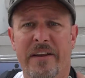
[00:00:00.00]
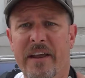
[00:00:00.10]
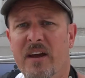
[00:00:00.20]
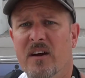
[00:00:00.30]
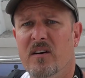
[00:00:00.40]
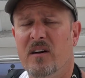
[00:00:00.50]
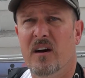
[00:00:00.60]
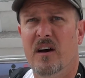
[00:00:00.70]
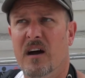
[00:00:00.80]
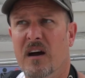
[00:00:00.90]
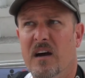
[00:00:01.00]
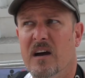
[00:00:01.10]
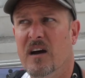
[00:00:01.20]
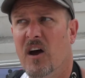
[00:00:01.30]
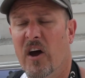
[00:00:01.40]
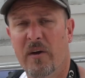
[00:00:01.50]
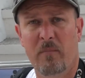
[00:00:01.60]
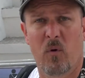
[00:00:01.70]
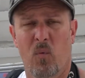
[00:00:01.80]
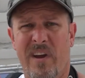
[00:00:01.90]
Now,
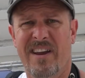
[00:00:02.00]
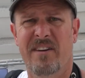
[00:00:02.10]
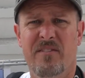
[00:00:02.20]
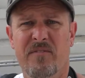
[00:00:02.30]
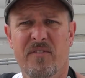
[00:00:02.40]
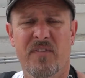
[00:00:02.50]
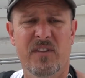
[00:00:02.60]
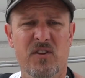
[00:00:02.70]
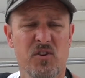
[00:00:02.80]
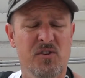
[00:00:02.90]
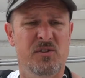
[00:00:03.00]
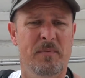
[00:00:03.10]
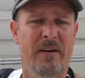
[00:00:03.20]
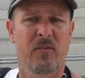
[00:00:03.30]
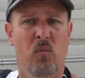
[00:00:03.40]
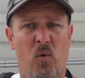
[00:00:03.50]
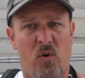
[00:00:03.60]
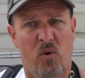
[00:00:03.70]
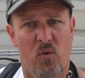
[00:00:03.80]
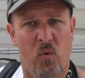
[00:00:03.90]
I'm aware of the fact that you used to be able to
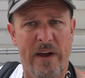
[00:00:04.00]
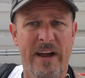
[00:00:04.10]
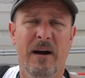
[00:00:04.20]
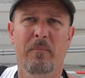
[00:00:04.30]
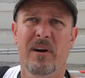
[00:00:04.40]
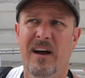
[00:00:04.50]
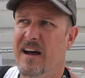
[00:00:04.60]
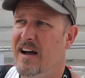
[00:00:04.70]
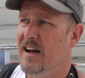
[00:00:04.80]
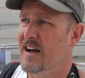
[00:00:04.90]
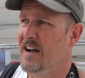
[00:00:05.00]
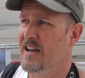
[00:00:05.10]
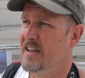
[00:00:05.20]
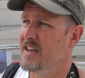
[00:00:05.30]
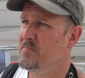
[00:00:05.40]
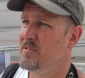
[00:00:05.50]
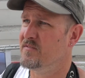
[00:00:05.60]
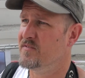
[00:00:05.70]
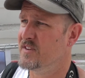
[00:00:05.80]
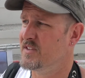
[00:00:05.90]
walk all the way up here, but
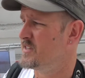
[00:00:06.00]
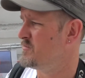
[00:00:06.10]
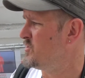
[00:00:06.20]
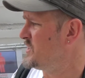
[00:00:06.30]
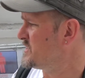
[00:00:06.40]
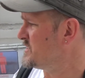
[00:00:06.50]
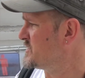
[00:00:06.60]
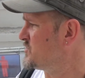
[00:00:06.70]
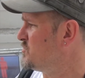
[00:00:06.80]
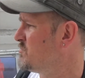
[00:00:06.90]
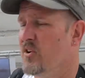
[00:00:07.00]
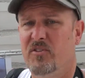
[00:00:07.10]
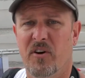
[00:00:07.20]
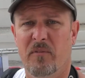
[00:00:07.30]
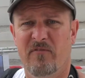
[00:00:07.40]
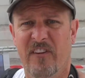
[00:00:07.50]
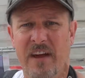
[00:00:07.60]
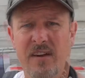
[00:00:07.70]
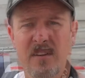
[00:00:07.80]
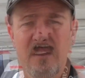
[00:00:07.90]
for some reason it's all blocked off now.